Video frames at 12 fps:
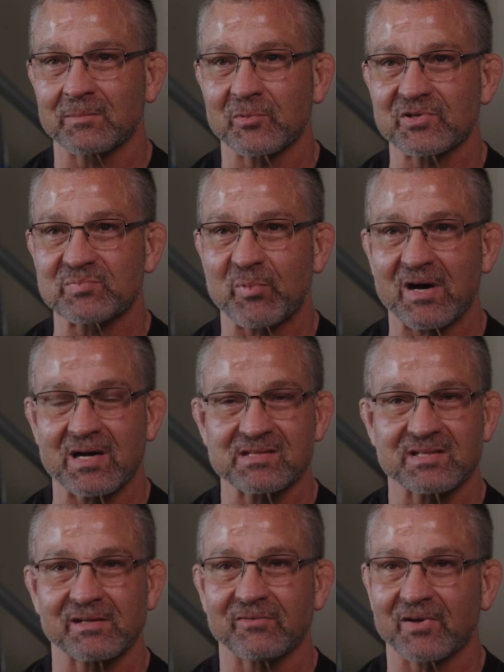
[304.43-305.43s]
the most
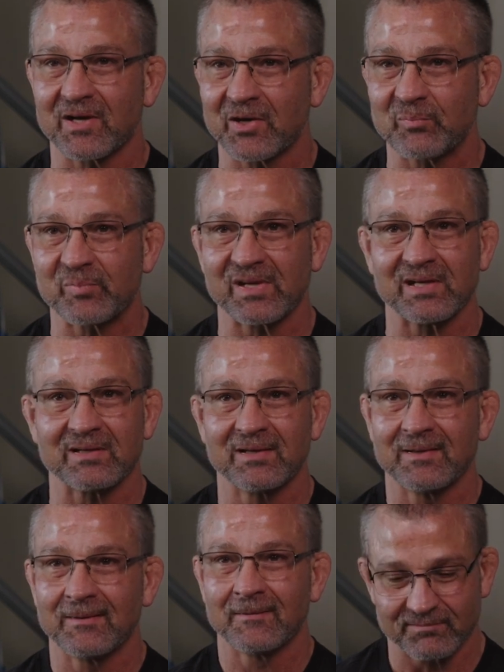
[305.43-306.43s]
positive, upbeat,
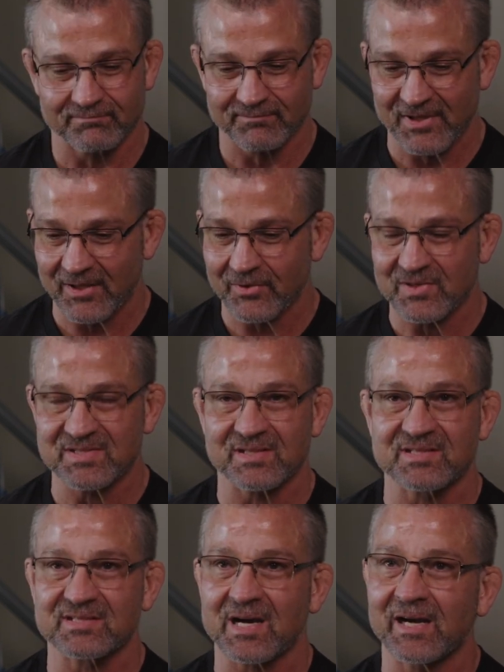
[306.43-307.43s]
you know, he's
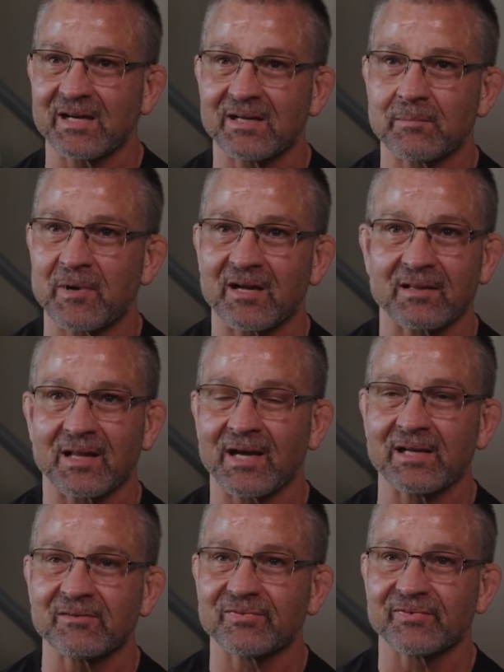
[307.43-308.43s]
excited about
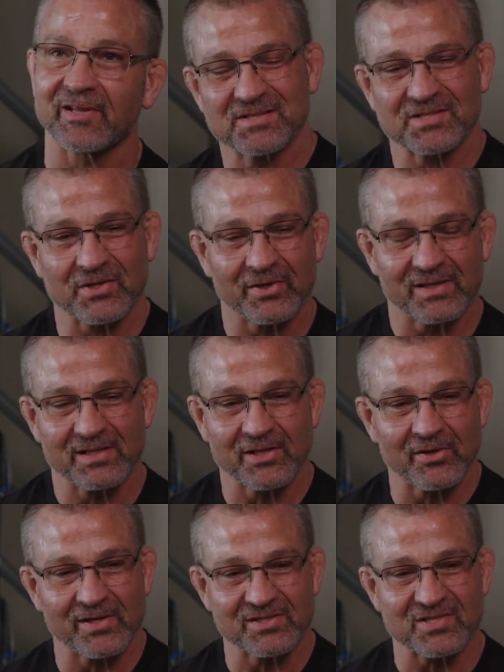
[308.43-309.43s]
life. So,
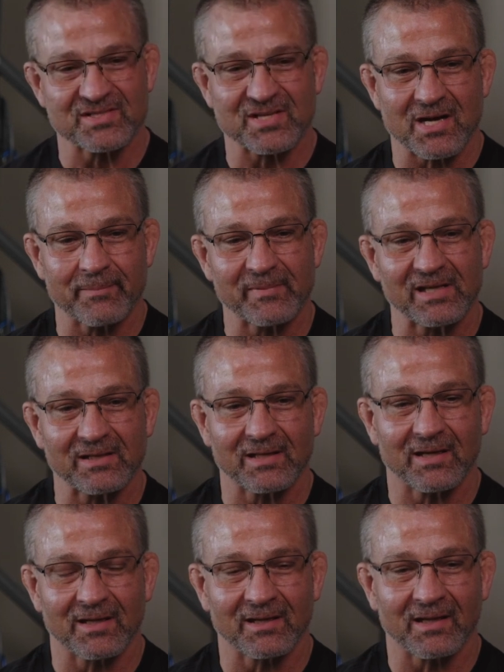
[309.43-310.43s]
he just taught me
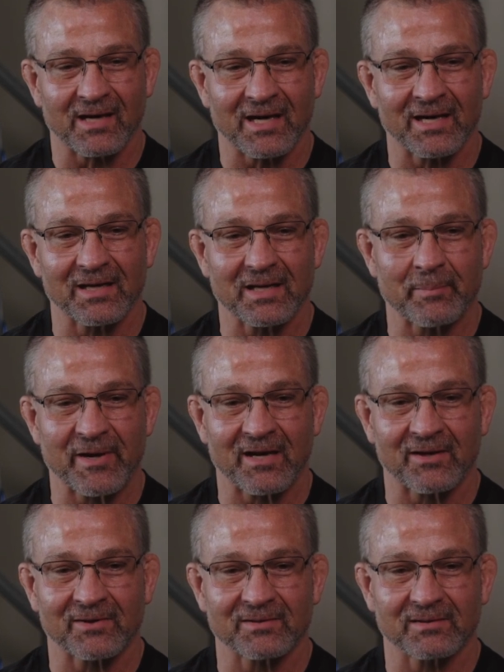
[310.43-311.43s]
a lot
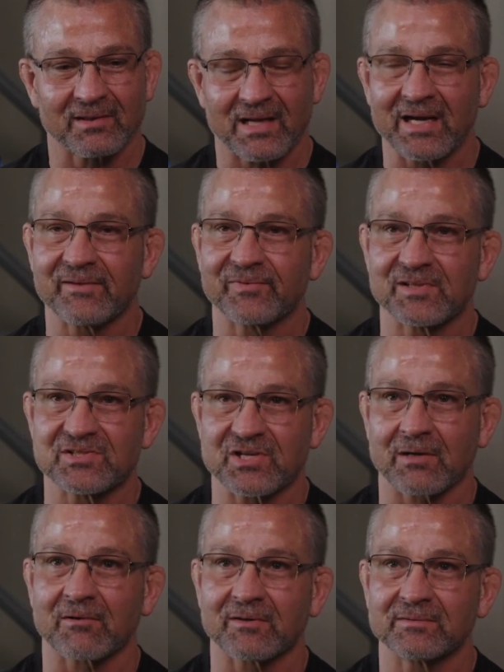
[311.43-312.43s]
about life in
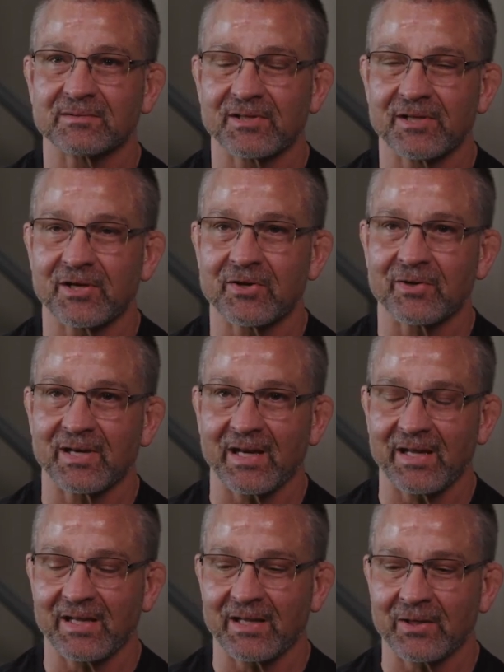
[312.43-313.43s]
general, you know,
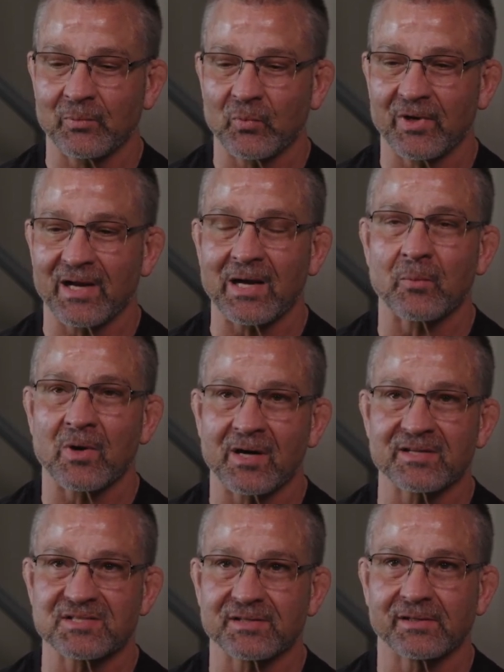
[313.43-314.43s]
and what I
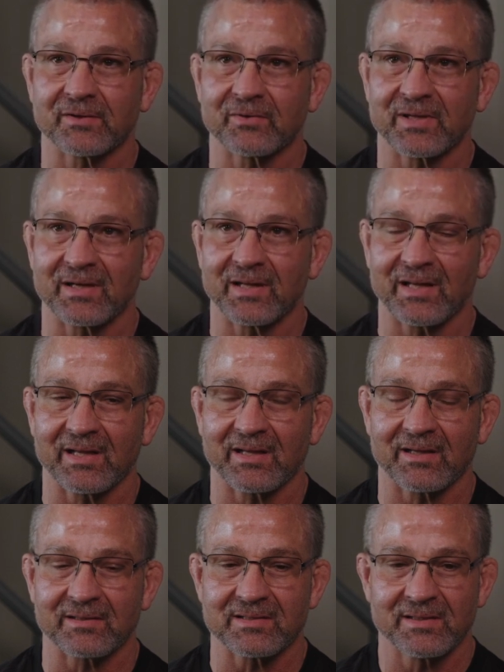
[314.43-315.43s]
wanted to do.
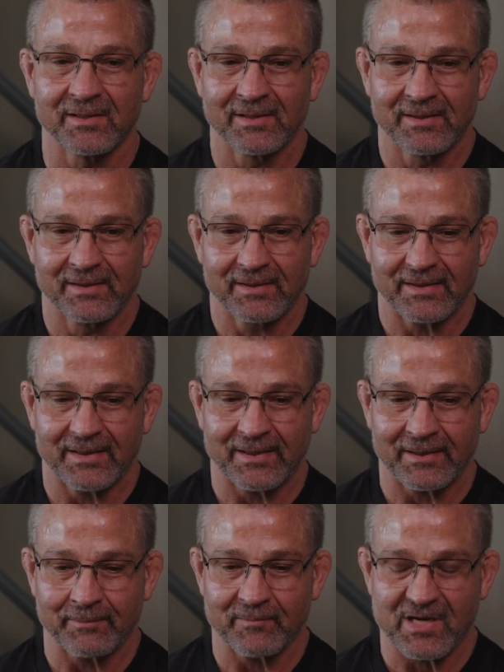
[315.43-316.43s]
And
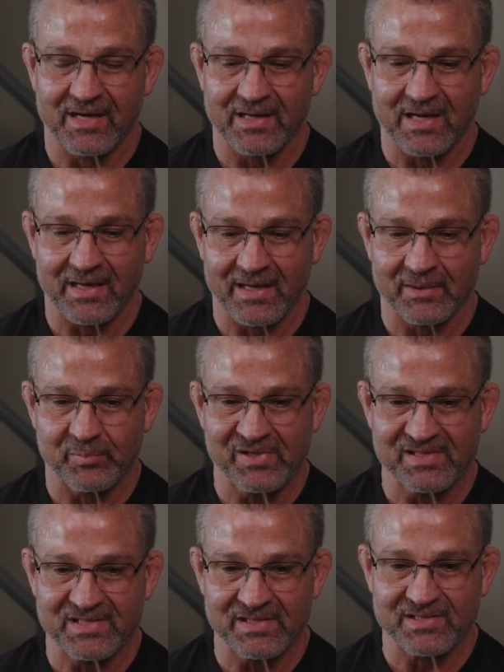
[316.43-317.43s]
I got out of
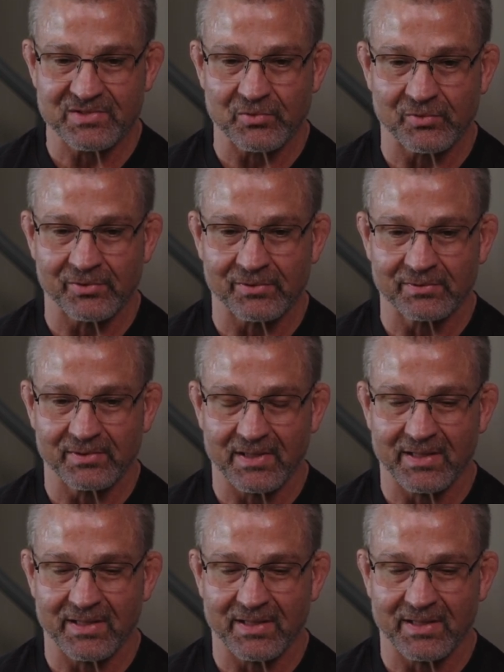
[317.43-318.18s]
PT school,